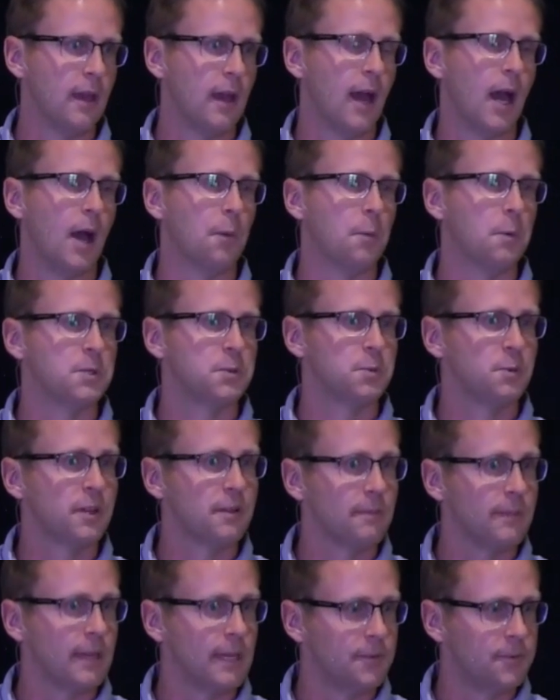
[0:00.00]
which would
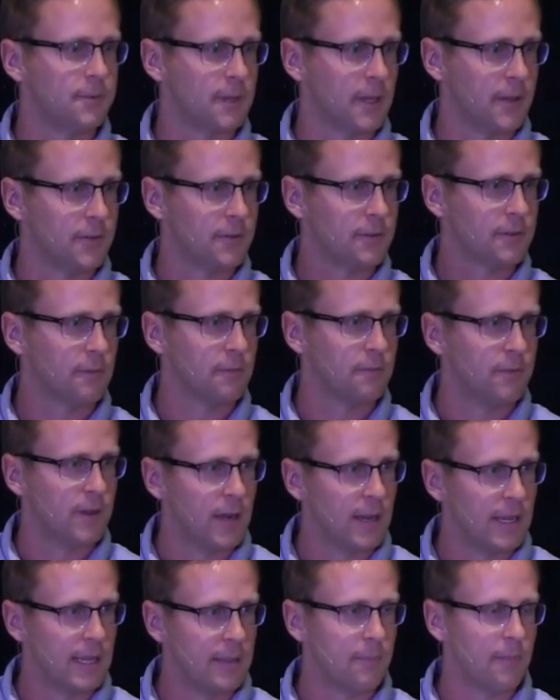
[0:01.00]
have made sense.
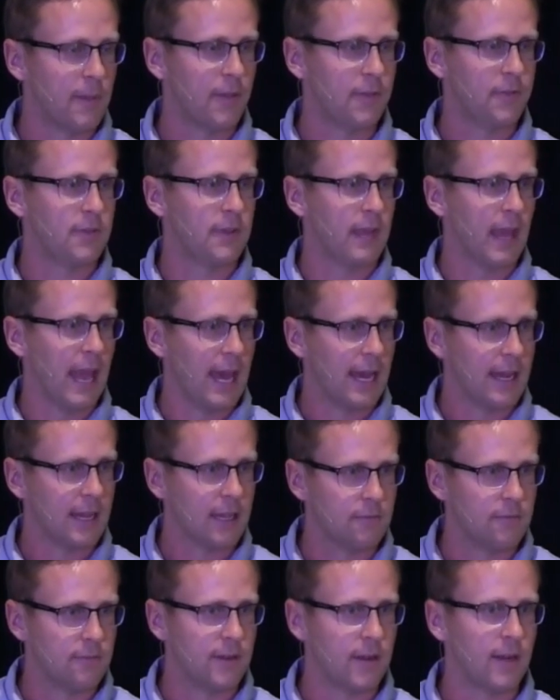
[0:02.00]
Very
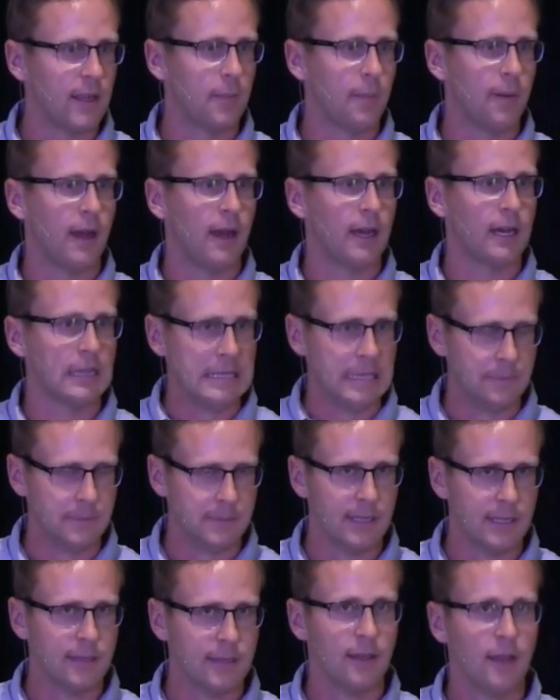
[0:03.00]
messianic, very
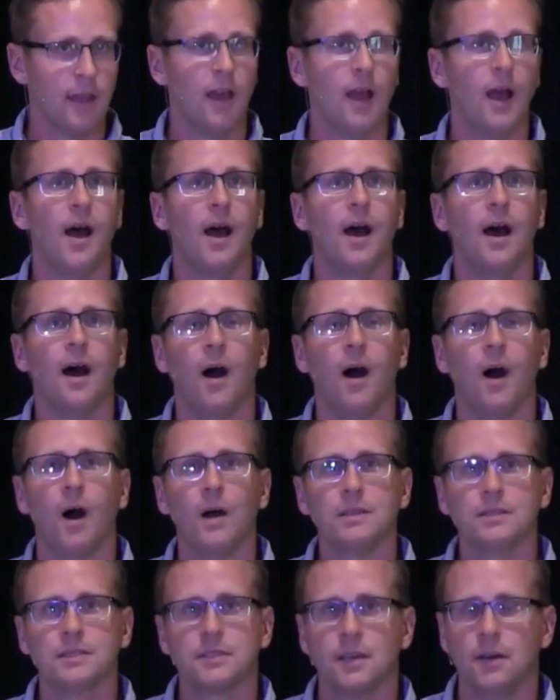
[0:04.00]
apocalyptic.
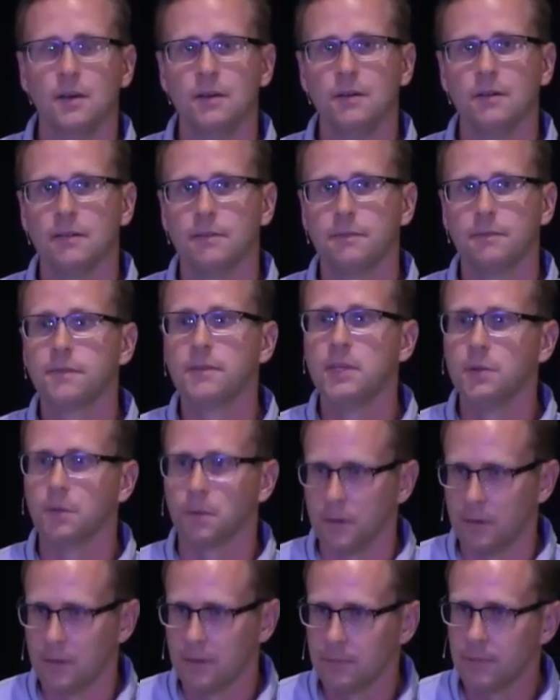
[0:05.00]
Also,
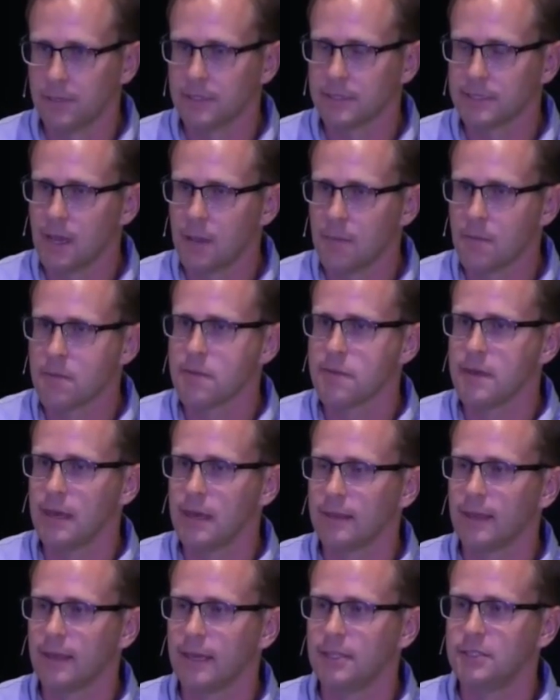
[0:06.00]
fewer, but some
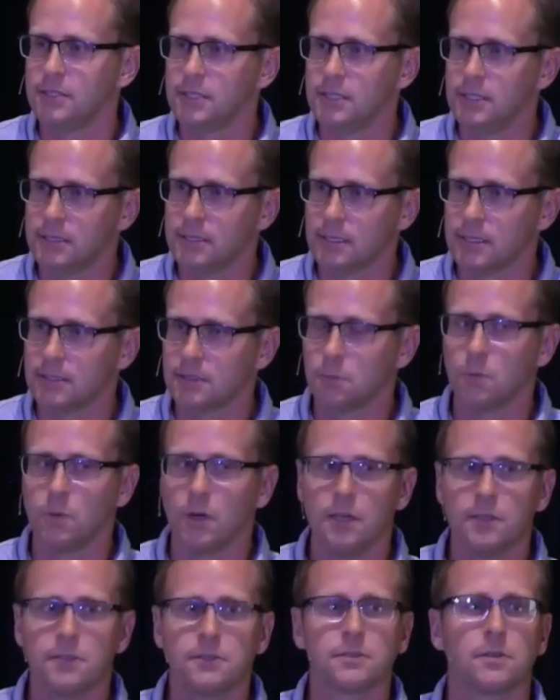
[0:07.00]
think that Jesus
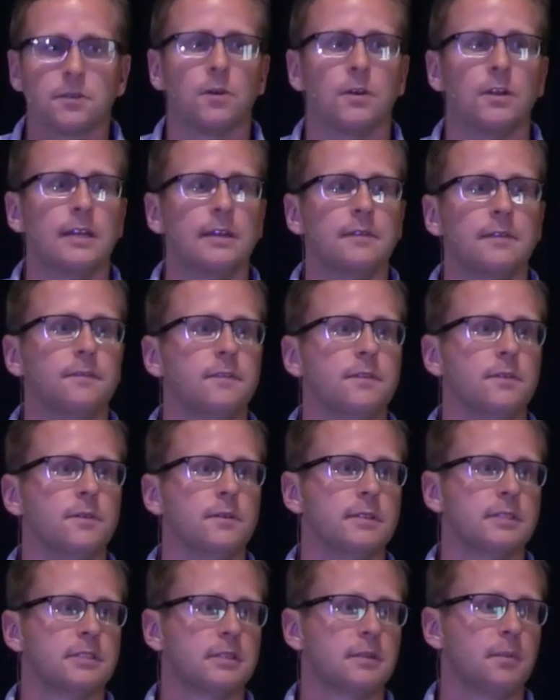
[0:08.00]
was or
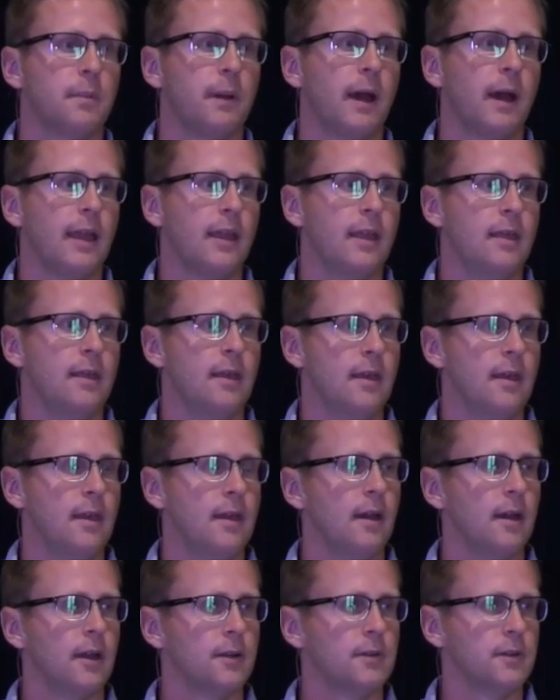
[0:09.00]
influenced by
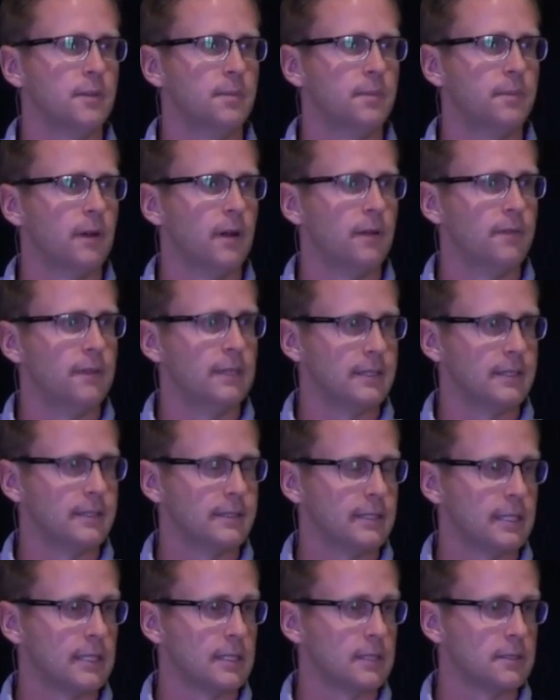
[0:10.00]
a group of the
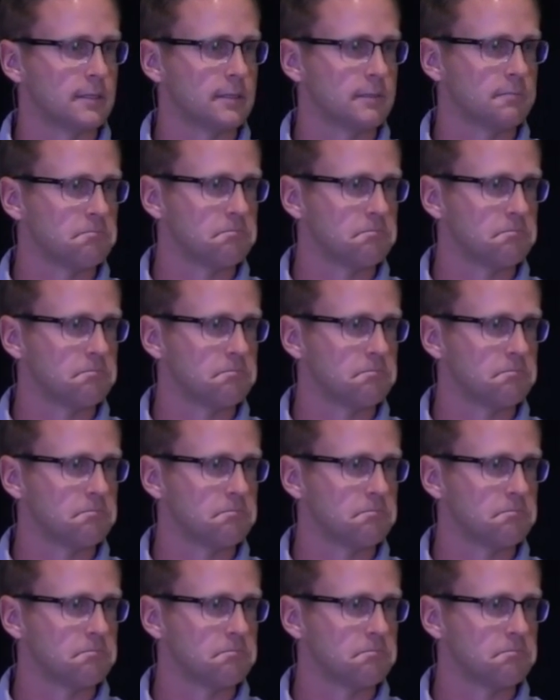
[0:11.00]
Essenes.